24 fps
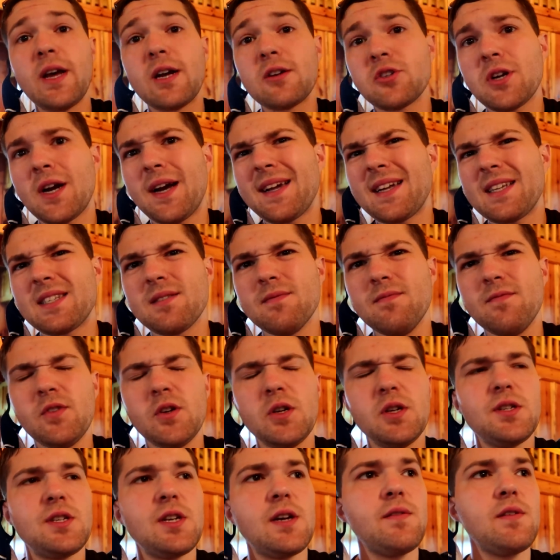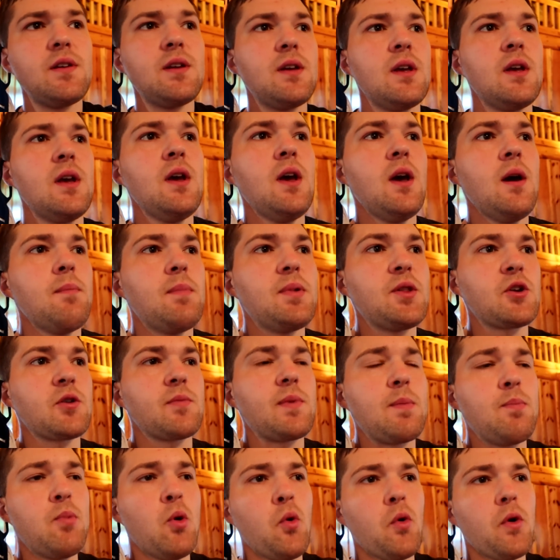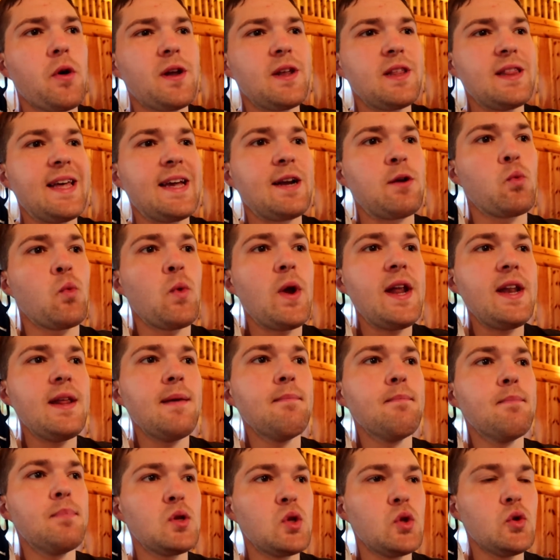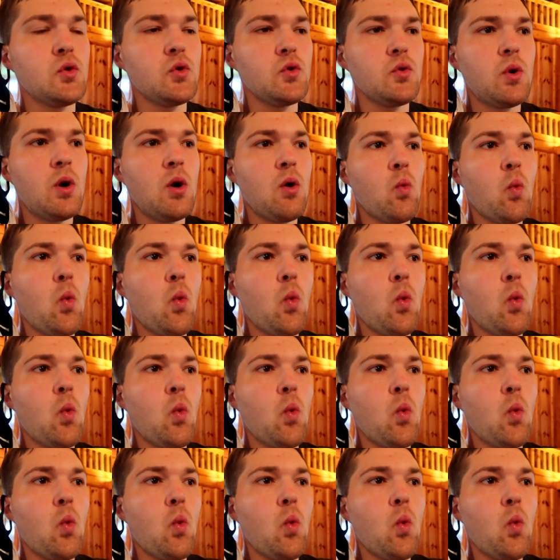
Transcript: I'll try and get some footage of it, but they're gonna be pouring like red and blue